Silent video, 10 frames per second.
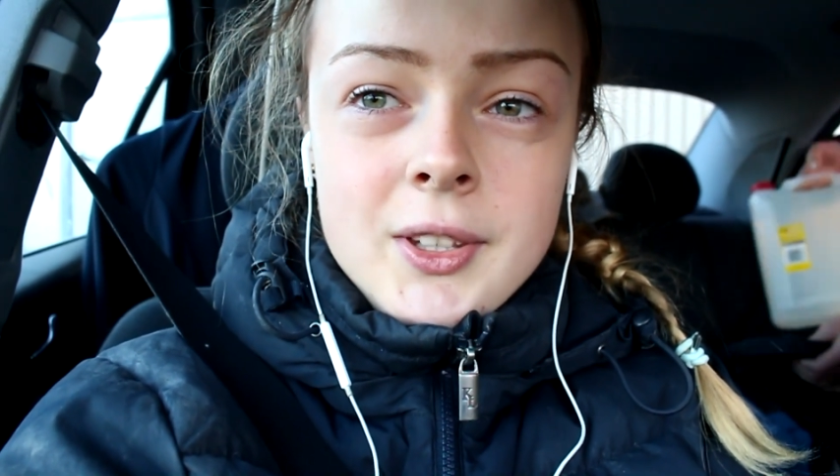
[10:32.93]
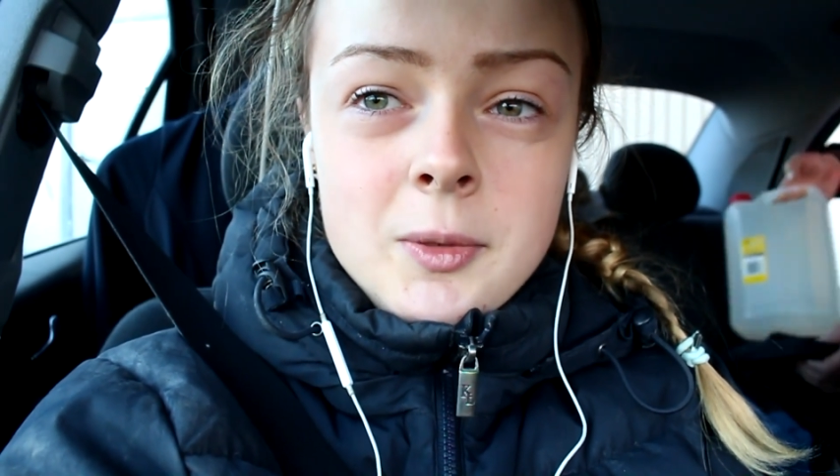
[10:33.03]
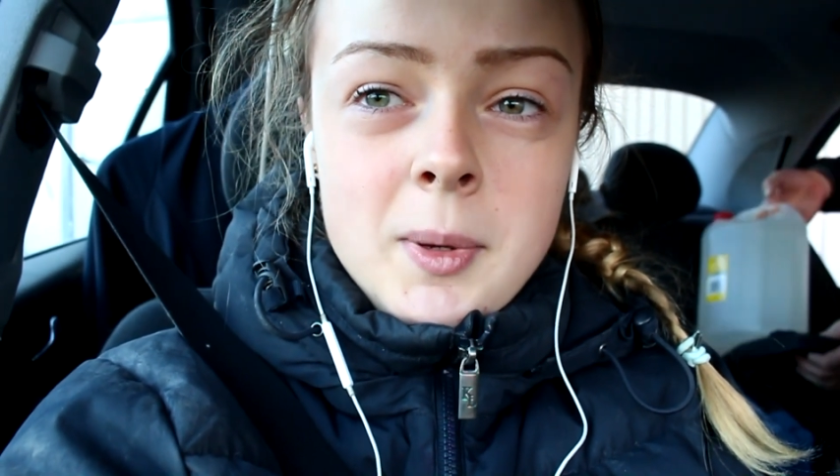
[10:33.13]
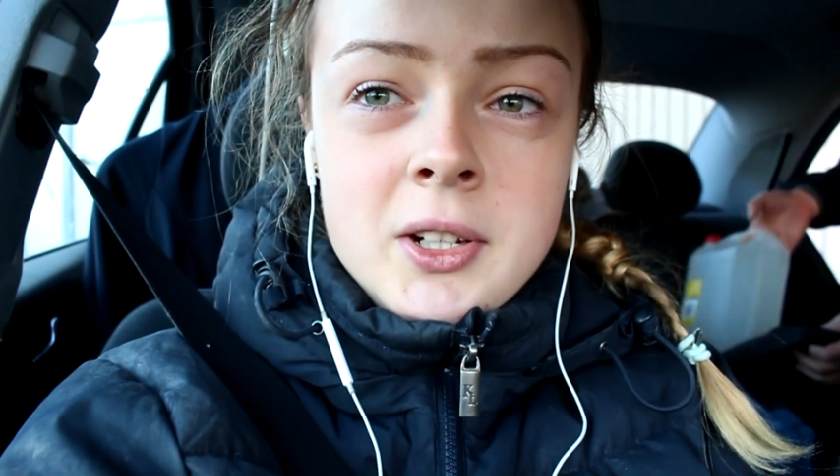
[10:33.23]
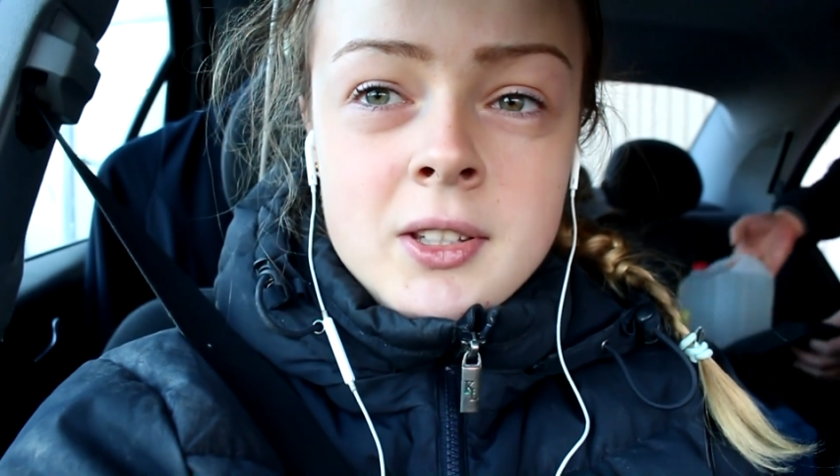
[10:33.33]

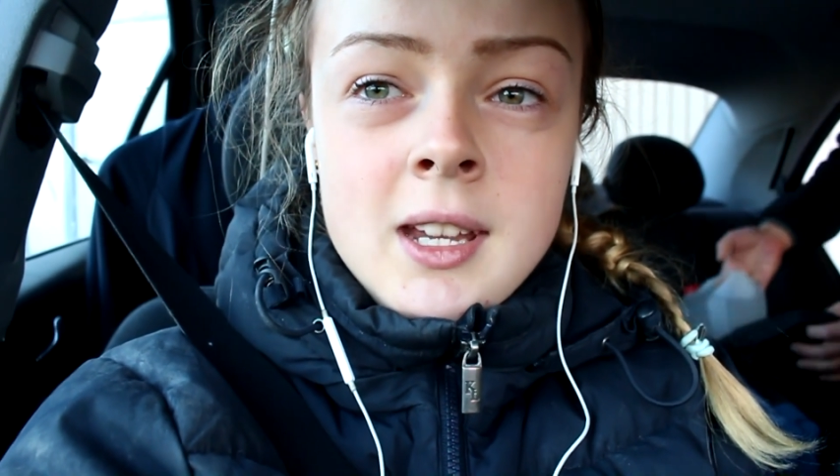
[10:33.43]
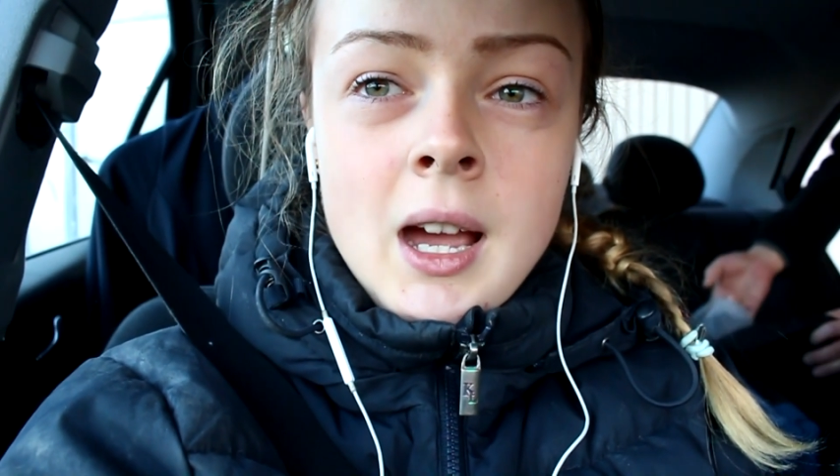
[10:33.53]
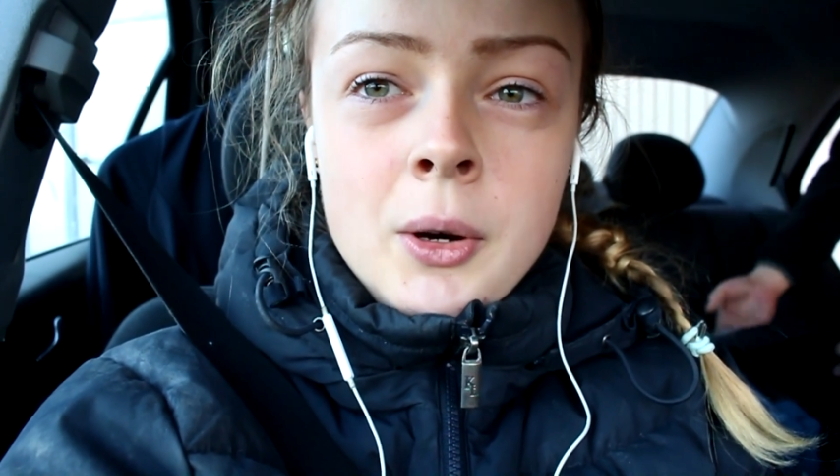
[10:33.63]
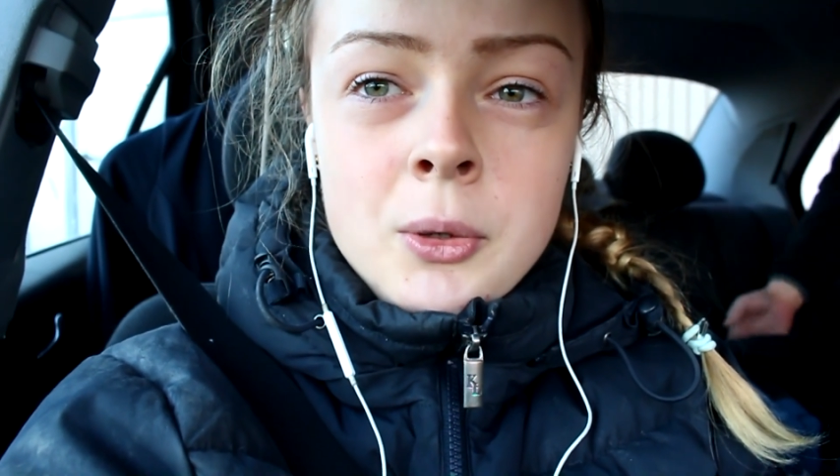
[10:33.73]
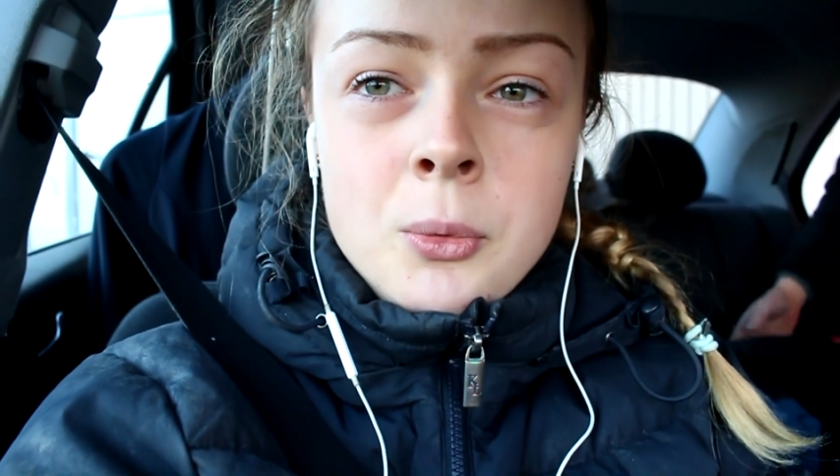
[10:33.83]
especially
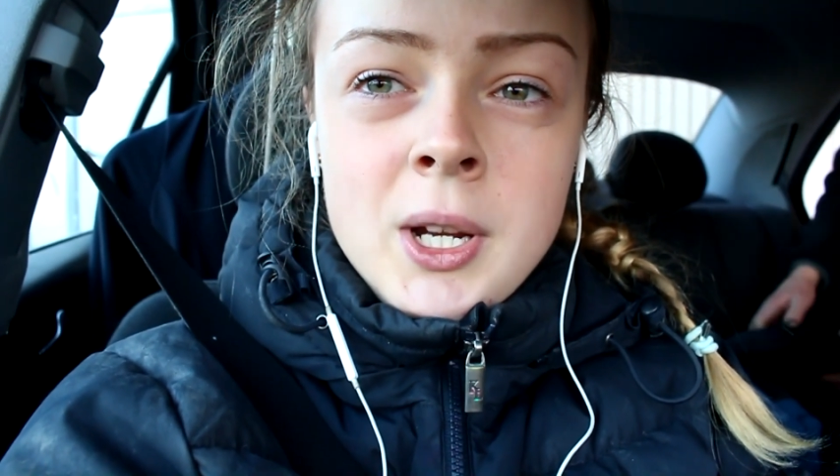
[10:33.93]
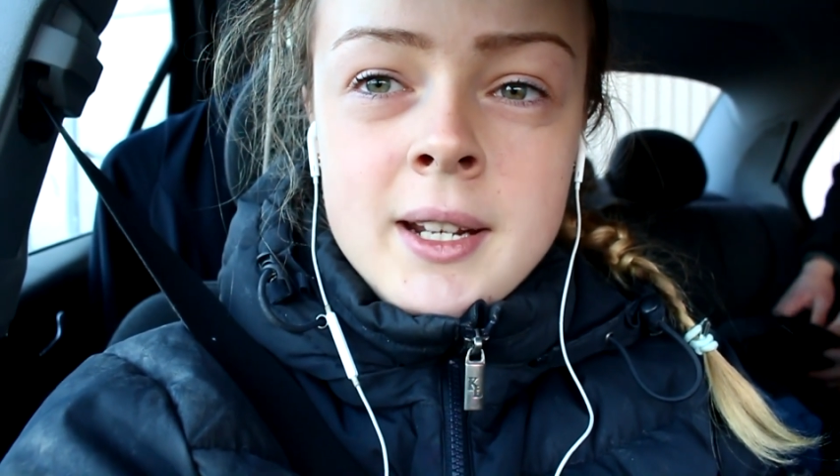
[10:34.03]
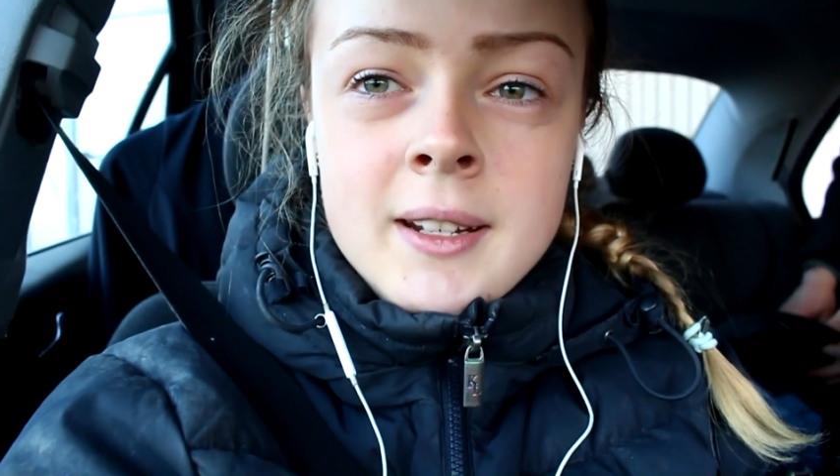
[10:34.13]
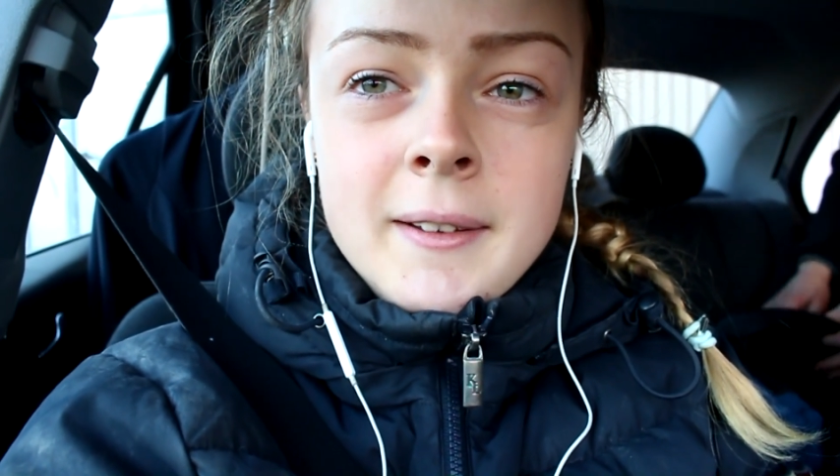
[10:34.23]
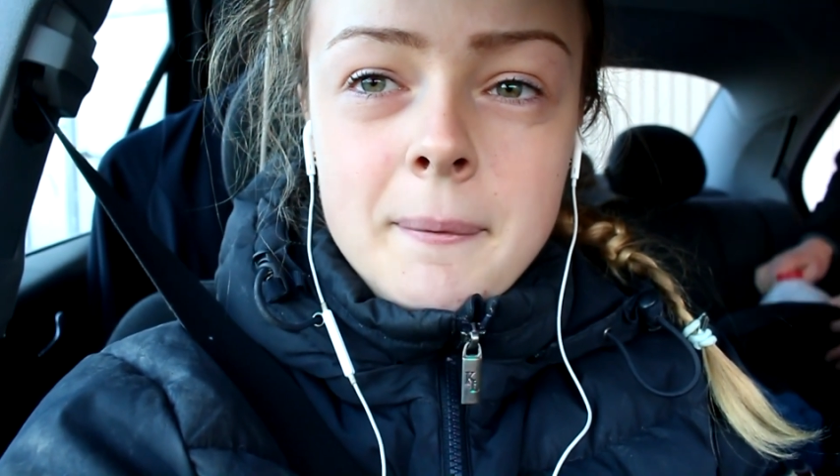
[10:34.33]
our
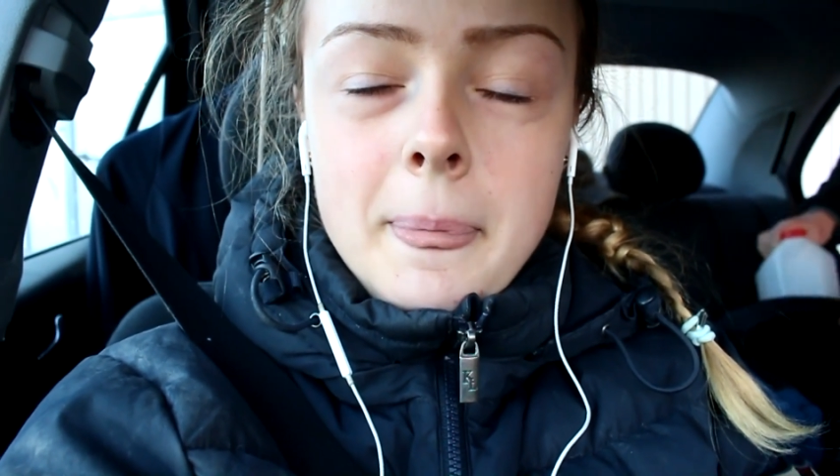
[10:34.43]
win